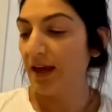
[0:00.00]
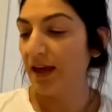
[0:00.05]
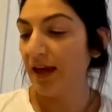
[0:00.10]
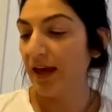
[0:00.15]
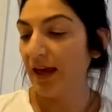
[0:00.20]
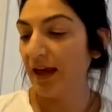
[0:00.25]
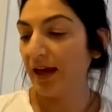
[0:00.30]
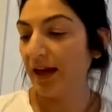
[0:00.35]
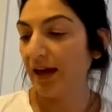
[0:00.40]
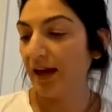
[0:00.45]

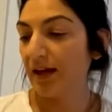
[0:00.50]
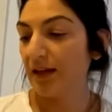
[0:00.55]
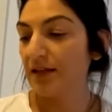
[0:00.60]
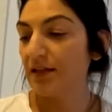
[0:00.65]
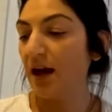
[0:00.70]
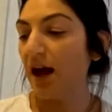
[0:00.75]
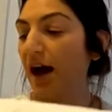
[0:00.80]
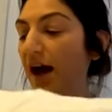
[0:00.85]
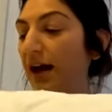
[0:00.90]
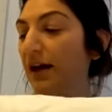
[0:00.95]
and
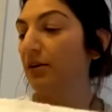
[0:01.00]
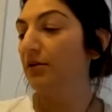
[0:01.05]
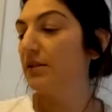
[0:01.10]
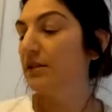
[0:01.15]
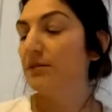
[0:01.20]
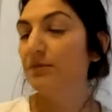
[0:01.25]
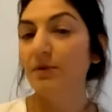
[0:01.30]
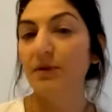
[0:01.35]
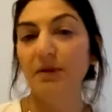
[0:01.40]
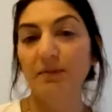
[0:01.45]
I
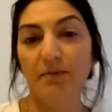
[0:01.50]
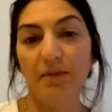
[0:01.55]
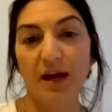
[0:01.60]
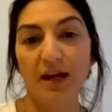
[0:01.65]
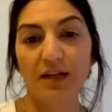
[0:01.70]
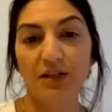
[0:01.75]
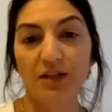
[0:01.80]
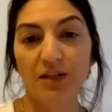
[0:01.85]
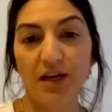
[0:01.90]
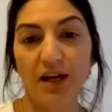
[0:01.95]
always put
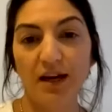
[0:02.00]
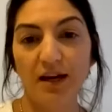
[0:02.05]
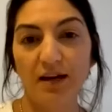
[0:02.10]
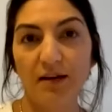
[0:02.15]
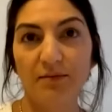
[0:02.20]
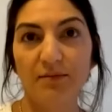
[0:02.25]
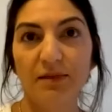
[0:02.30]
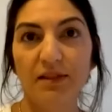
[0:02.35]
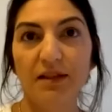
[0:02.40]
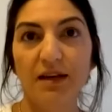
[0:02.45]
my
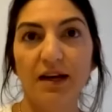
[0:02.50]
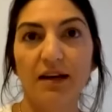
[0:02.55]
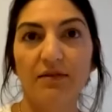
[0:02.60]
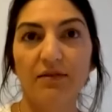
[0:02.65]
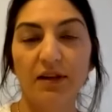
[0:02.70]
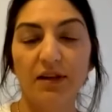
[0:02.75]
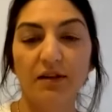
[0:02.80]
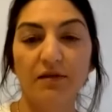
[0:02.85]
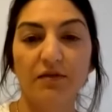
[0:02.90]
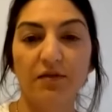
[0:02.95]
shams kind of
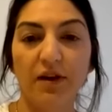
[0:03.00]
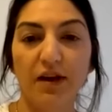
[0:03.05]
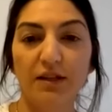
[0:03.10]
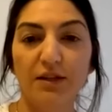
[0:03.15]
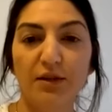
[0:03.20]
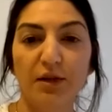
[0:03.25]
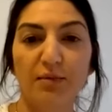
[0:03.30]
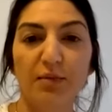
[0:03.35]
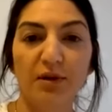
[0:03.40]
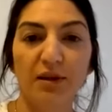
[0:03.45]
in the front.
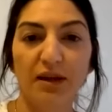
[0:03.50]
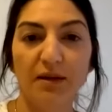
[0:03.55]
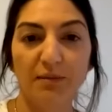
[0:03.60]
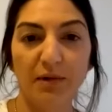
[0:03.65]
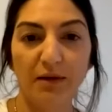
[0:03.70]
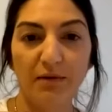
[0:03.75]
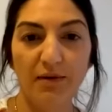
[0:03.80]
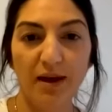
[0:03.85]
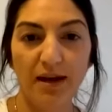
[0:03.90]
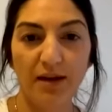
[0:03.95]
So I put like
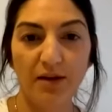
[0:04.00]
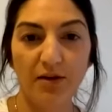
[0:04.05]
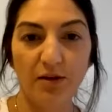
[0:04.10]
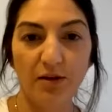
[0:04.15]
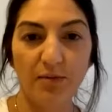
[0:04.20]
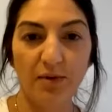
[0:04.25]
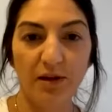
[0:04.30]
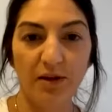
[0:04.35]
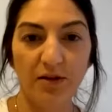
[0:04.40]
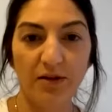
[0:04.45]
my regular
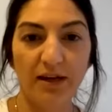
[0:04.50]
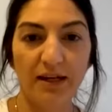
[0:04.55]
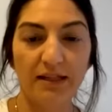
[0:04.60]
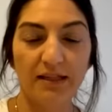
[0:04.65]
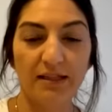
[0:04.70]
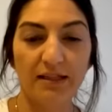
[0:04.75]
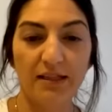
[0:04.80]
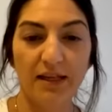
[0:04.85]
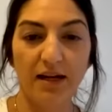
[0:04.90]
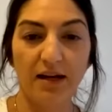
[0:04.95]

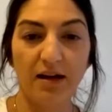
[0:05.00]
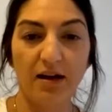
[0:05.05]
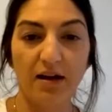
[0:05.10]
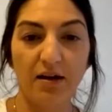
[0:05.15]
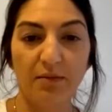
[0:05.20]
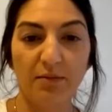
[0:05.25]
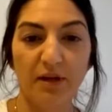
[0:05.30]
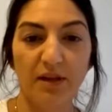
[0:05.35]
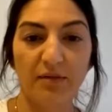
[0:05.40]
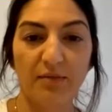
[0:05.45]
pillowcases that
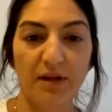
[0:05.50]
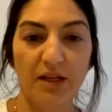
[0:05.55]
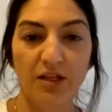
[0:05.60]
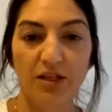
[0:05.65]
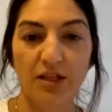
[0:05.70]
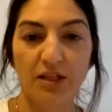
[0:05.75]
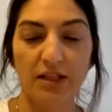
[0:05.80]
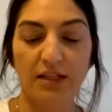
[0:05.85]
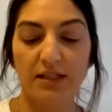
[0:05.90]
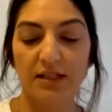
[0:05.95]
come with my
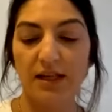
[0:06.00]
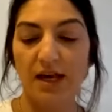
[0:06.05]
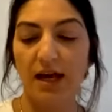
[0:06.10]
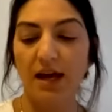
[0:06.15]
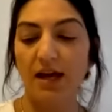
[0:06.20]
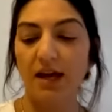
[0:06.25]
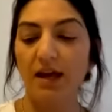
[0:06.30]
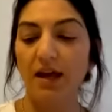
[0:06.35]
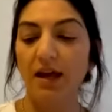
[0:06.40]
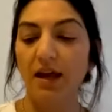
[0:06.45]
sheet
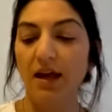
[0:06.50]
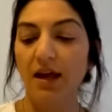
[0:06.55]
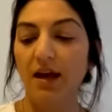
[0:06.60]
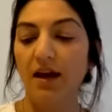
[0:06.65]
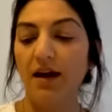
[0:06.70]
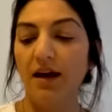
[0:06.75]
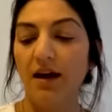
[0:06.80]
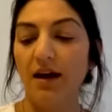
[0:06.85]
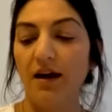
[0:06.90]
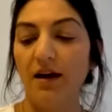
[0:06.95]
set
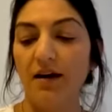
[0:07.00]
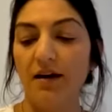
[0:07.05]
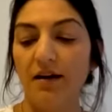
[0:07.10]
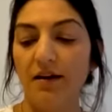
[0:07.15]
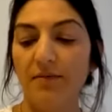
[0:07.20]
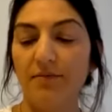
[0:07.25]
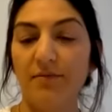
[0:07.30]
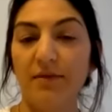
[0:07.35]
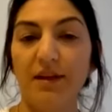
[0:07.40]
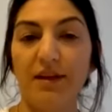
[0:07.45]

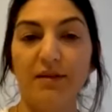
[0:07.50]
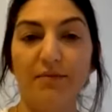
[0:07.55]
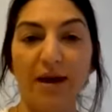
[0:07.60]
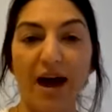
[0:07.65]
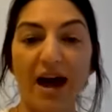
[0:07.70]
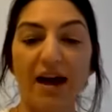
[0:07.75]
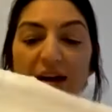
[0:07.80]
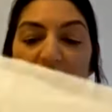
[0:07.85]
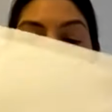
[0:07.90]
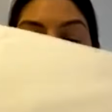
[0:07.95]
um, in the
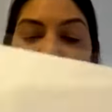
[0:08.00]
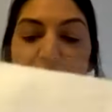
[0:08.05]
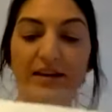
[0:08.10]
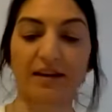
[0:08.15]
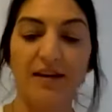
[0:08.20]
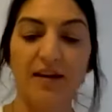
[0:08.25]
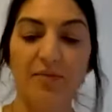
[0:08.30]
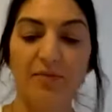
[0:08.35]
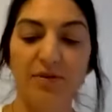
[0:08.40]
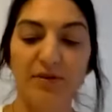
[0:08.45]
back. And
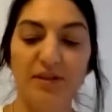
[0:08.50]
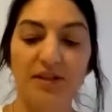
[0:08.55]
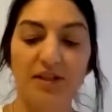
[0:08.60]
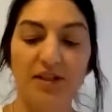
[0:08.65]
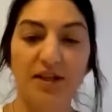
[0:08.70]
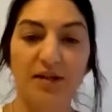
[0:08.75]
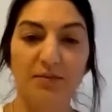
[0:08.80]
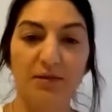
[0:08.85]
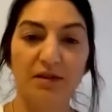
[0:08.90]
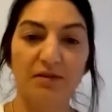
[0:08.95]
then I put the
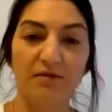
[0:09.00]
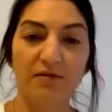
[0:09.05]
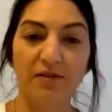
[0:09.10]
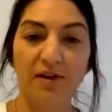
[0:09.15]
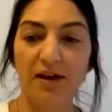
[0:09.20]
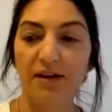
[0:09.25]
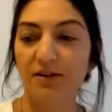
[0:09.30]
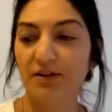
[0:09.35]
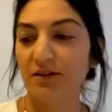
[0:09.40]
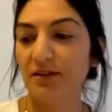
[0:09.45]
shams in
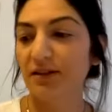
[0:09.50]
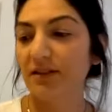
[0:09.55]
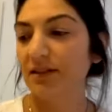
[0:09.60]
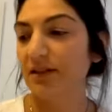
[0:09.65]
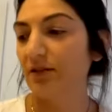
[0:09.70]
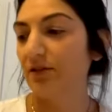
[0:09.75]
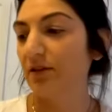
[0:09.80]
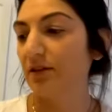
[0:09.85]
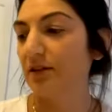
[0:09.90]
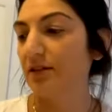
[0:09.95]
front just because
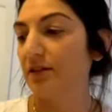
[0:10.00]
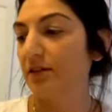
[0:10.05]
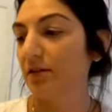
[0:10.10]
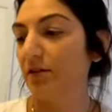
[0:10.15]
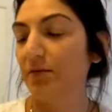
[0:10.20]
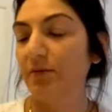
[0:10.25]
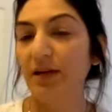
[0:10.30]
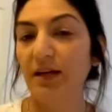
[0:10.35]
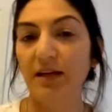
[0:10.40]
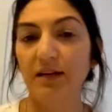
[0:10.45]
it looks a
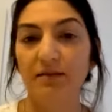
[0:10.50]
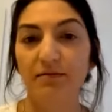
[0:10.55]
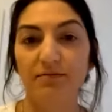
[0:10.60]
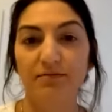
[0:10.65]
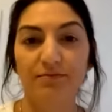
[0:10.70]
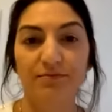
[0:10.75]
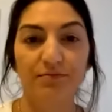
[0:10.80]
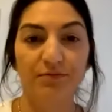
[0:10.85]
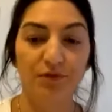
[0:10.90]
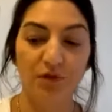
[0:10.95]
little bit
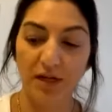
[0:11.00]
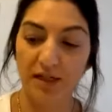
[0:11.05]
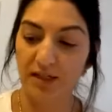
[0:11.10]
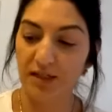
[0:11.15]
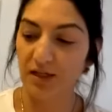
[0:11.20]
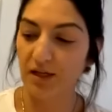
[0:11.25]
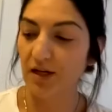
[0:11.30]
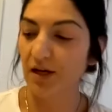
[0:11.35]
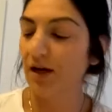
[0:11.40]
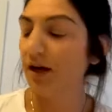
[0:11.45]

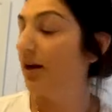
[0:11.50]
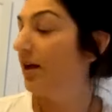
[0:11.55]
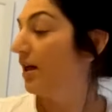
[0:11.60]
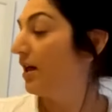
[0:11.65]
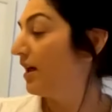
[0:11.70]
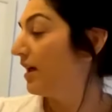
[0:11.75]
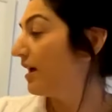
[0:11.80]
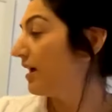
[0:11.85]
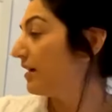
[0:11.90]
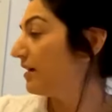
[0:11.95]
dressier.
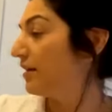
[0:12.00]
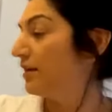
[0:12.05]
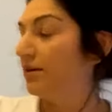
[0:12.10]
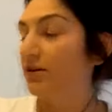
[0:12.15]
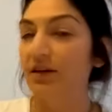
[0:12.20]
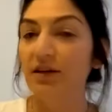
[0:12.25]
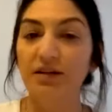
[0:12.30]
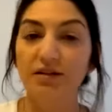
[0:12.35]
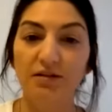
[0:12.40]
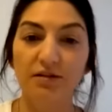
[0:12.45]
And then you
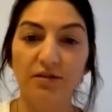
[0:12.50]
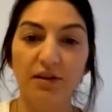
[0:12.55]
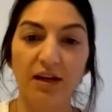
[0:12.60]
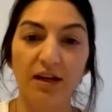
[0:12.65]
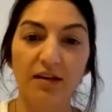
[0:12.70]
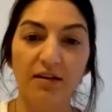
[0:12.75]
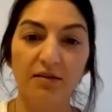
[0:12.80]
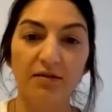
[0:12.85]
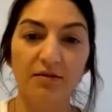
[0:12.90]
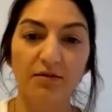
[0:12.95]
can do
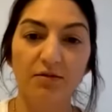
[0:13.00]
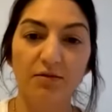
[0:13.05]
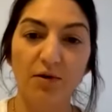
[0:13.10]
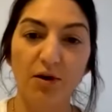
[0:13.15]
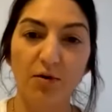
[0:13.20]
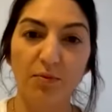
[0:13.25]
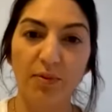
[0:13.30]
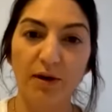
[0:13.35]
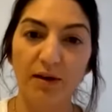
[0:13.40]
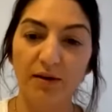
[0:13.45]
like
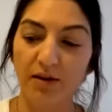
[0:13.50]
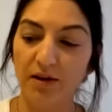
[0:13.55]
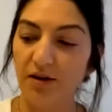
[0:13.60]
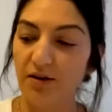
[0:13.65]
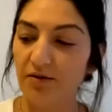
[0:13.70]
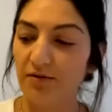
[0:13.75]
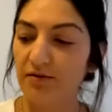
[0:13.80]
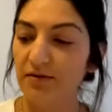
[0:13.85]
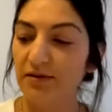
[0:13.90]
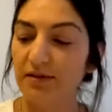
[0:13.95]
throw
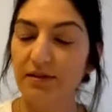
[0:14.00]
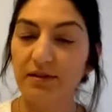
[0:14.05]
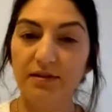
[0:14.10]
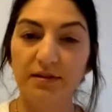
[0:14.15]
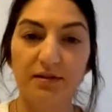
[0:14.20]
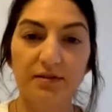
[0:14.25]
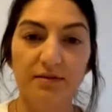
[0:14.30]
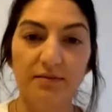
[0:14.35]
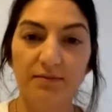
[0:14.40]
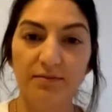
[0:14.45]

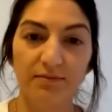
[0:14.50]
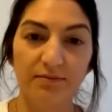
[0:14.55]
pillows